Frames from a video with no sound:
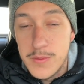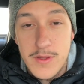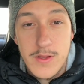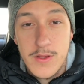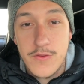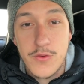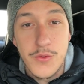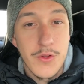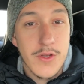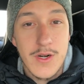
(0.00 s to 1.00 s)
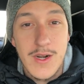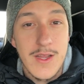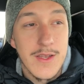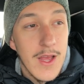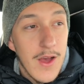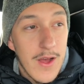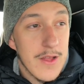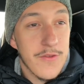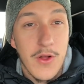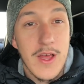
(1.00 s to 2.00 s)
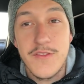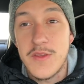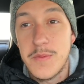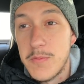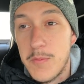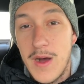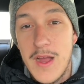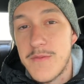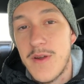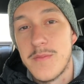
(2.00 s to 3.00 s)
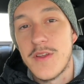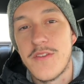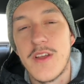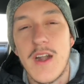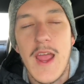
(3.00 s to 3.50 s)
They think it's cooler, and that's all I see people buying from us here.